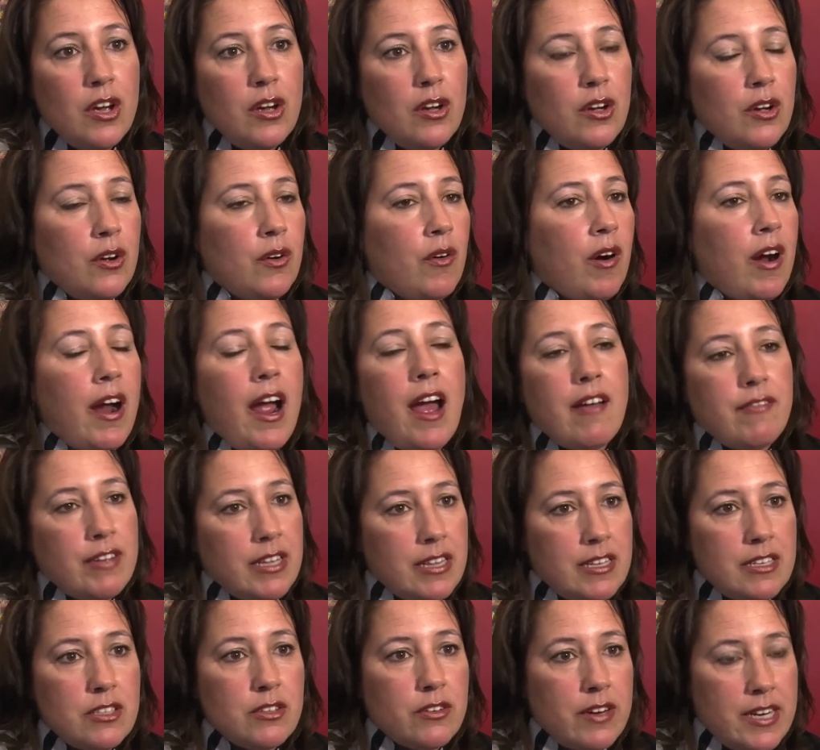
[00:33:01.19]
who are having
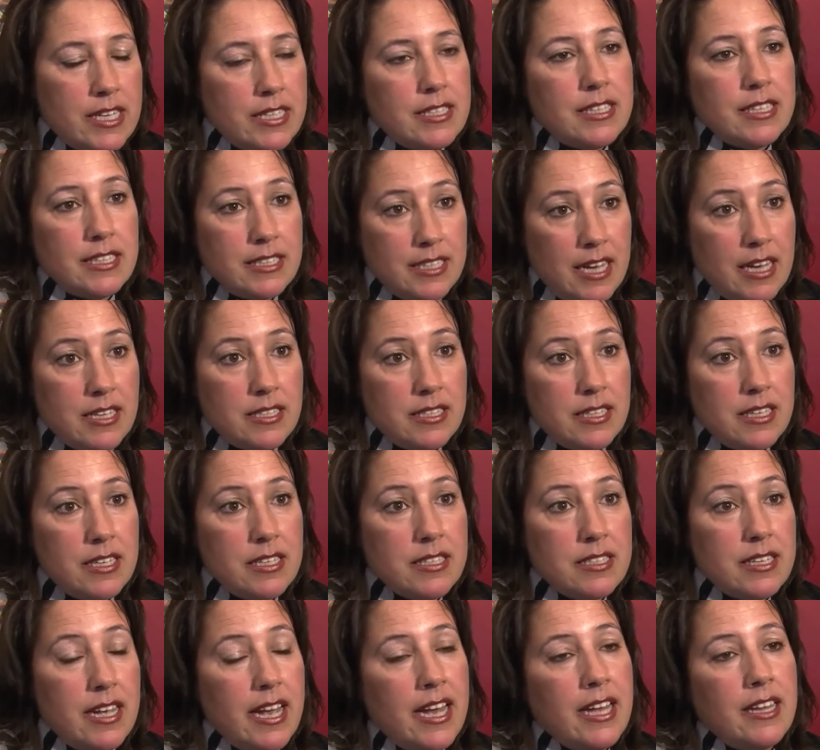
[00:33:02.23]
these great
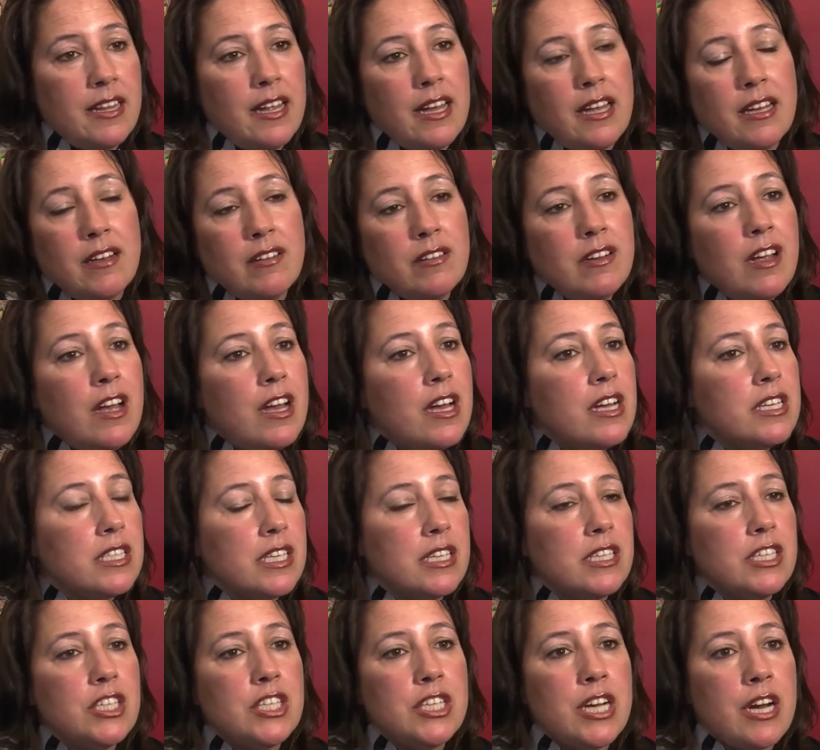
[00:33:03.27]
successes, and then
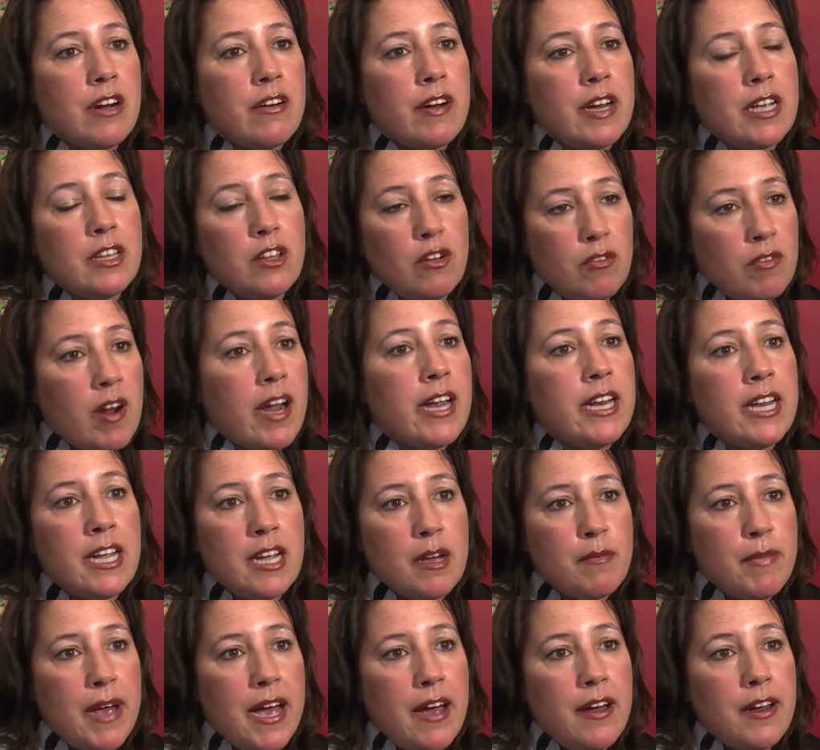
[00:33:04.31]
just sharing the writing
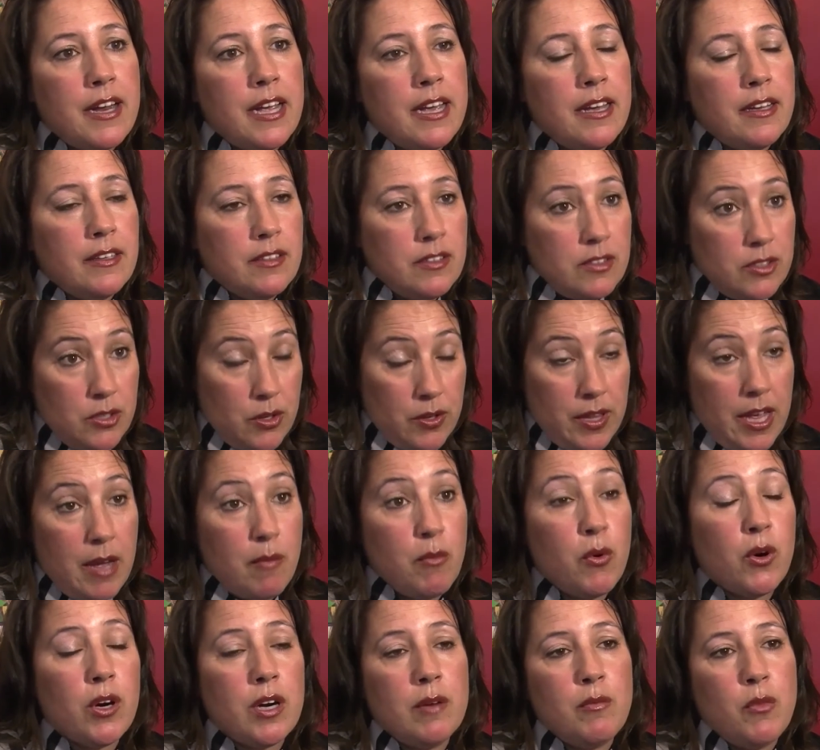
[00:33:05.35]
about it so
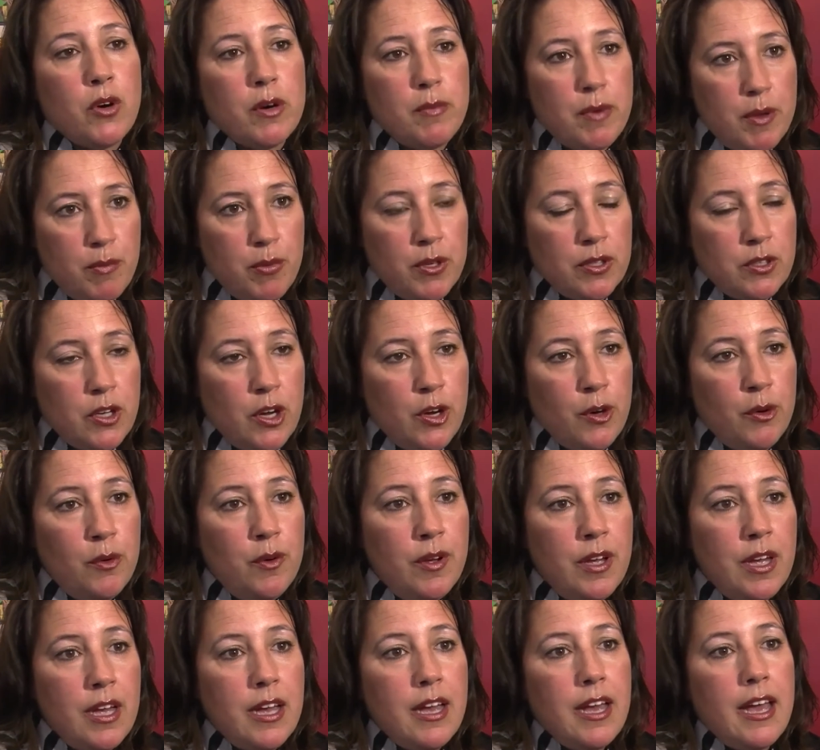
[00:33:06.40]
that more and more people
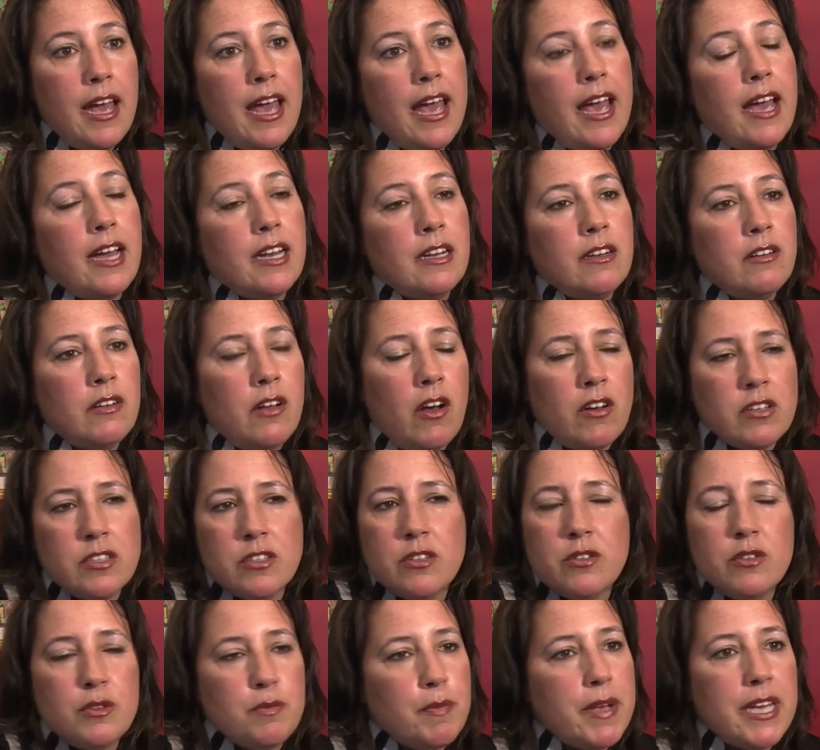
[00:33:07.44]
know, and
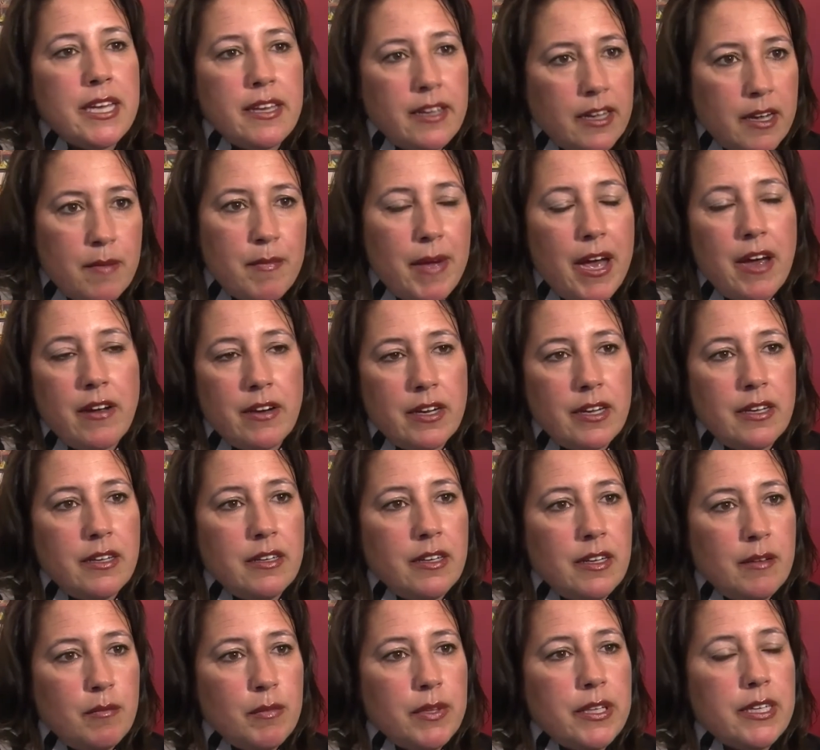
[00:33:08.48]
also speaking about it
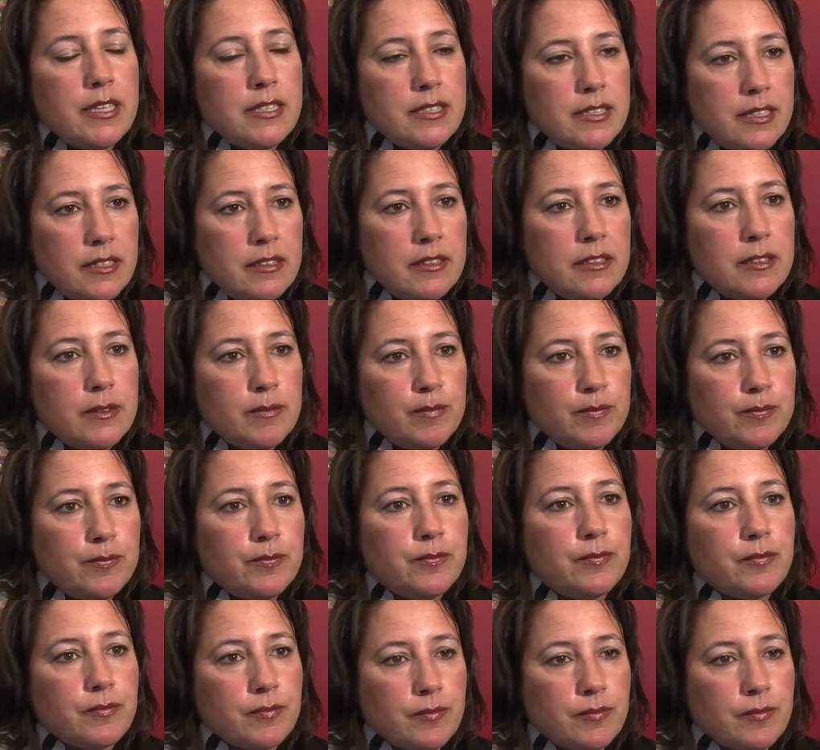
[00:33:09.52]
in places. Mm-hmm.